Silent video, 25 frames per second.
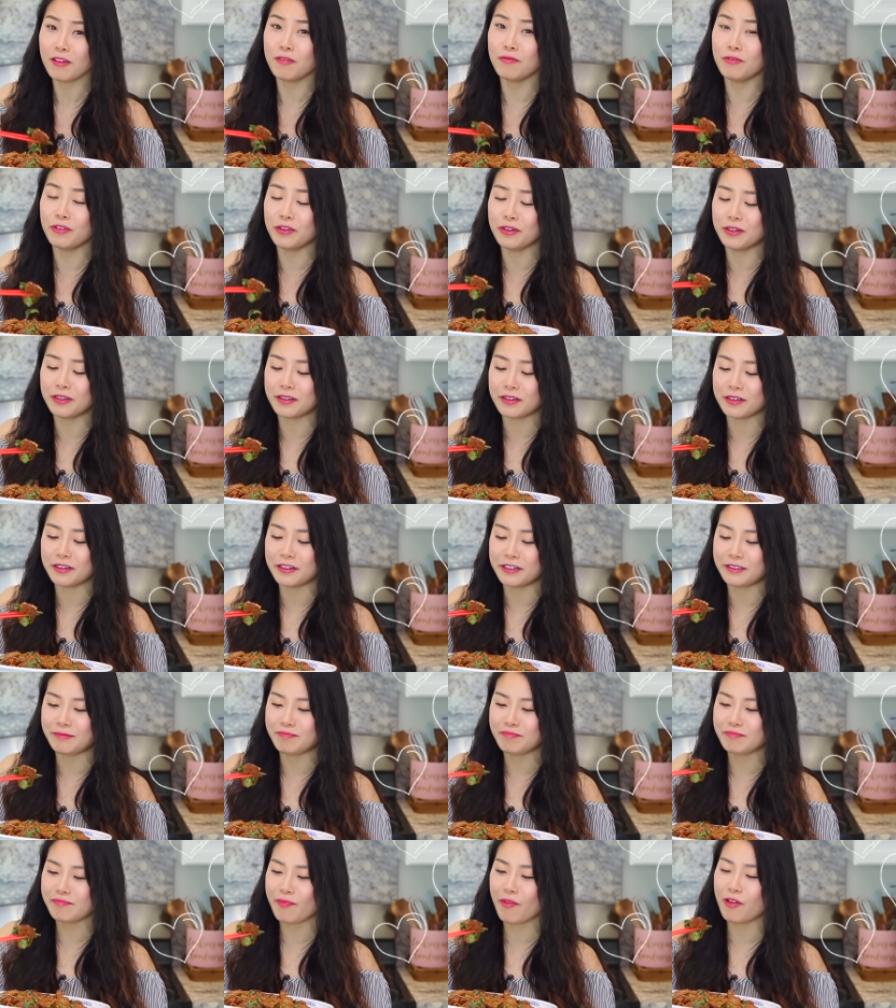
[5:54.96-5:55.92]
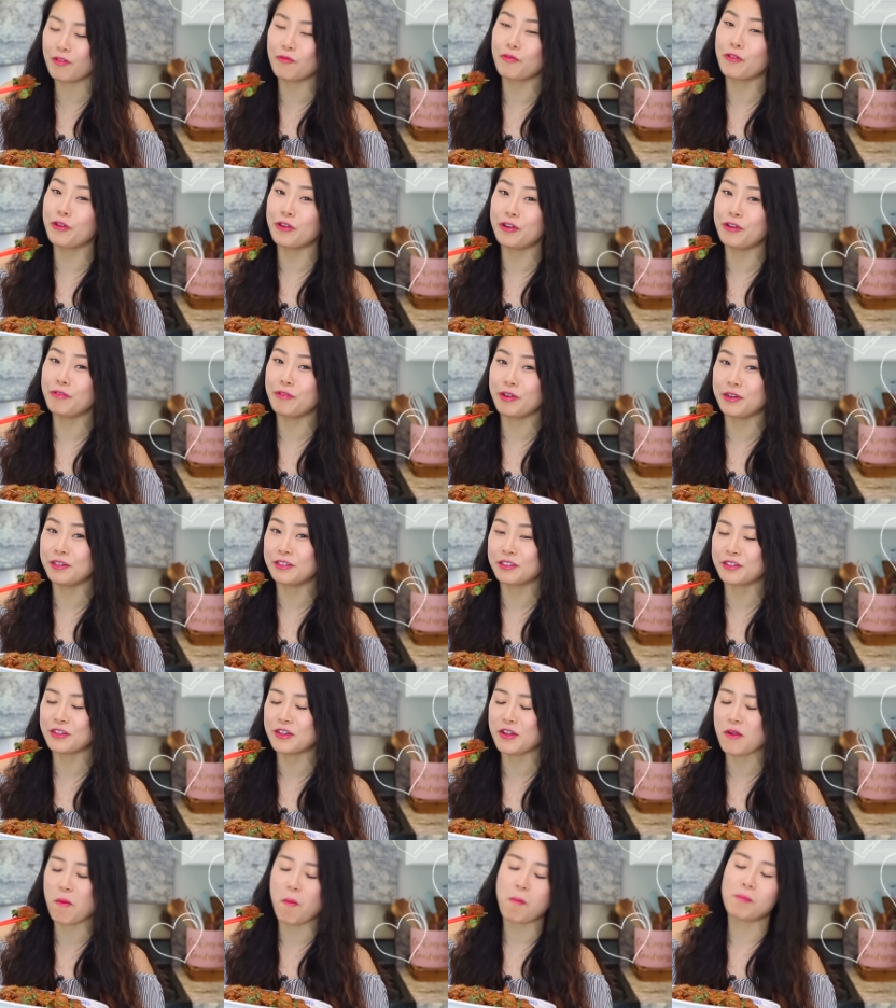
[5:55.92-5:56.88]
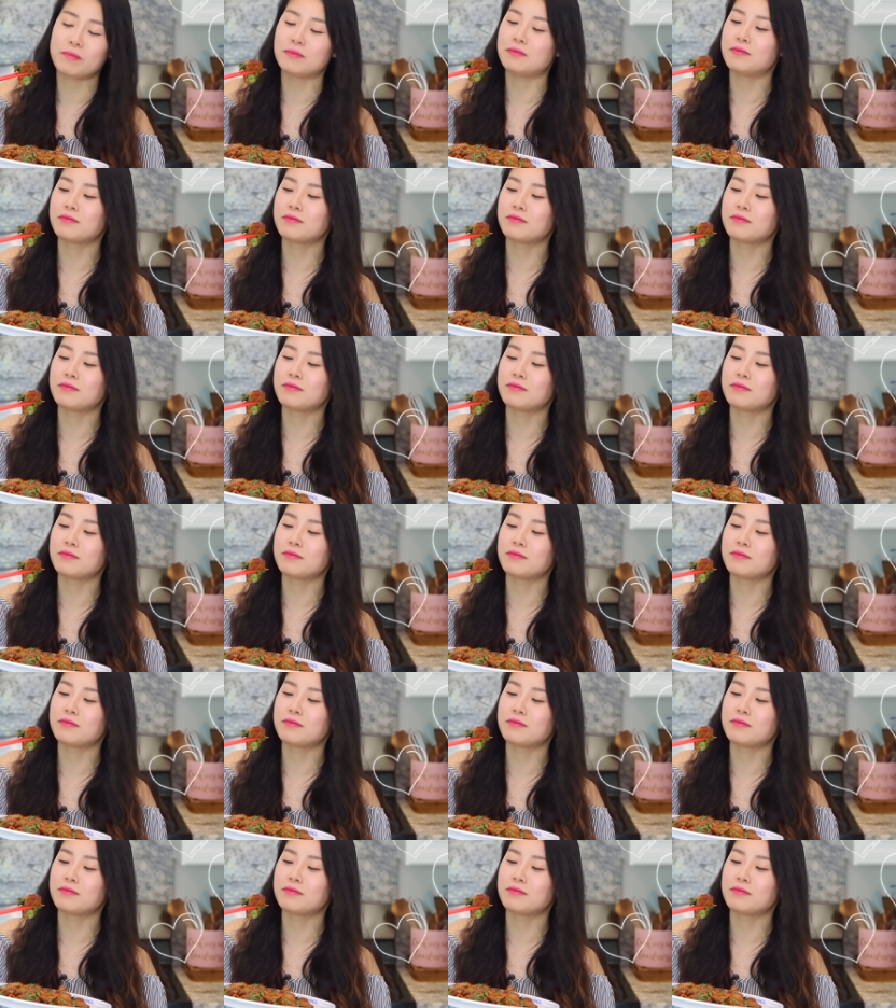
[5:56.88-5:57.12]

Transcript: Really good, really, really good.